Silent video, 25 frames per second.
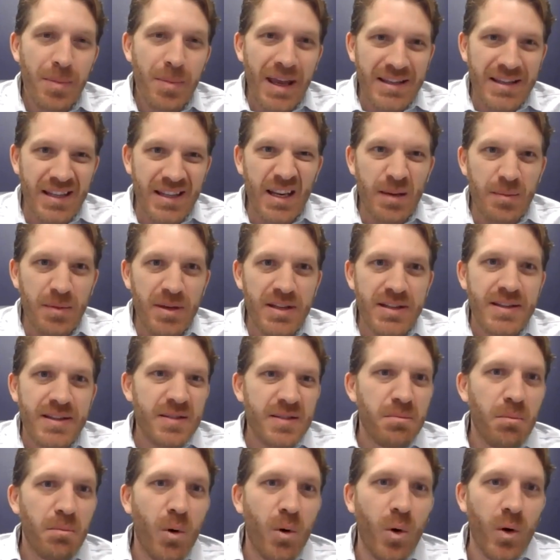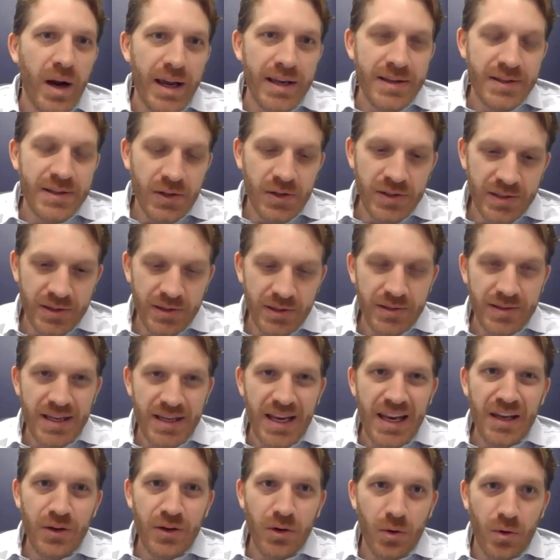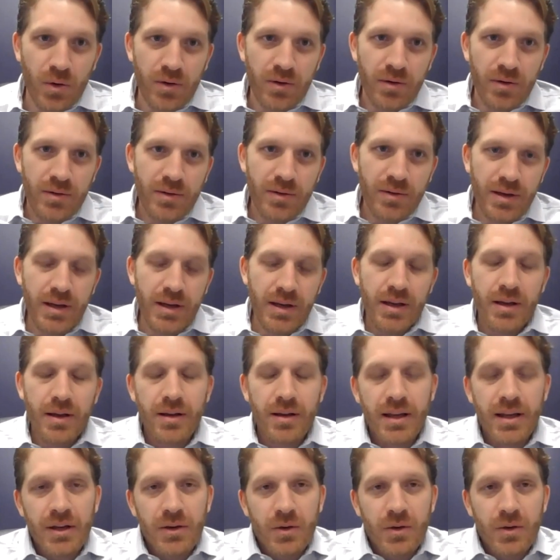Basically means there's more ice crystals in your uh,